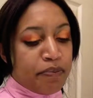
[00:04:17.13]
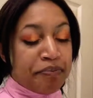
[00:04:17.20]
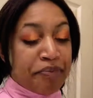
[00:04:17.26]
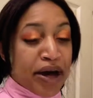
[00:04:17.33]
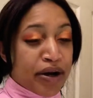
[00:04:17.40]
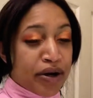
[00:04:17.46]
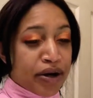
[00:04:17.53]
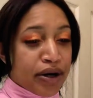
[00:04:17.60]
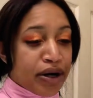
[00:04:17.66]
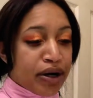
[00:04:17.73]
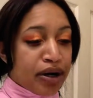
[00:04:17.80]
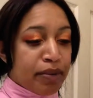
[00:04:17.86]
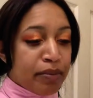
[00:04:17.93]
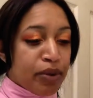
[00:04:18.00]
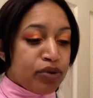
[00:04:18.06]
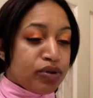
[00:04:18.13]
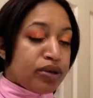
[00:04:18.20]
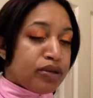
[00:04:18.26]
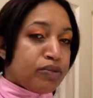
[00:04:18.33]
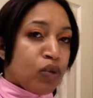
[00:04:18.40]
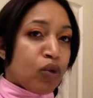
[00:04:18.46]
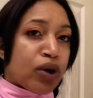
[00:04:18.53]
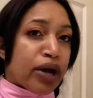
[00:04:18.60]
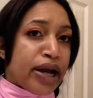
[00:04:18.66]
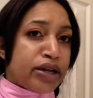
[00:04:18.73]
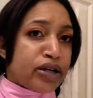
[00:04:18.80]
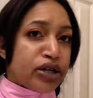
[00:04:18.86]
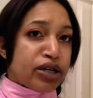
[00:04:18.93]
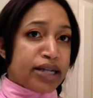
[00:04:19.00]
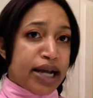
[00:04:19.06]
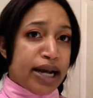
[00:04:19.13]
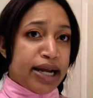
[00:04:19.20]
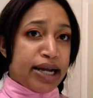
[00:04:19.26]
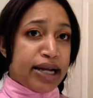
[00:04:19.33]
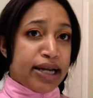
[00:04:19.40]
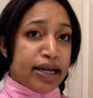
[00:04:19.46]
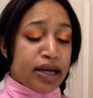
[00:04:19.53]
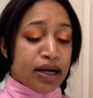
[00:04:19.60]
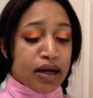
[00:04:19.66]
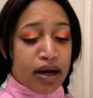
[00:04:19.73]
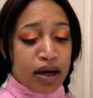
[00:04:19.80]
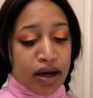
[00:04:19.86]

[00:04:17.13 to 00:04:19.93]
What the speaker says: better, more entertaining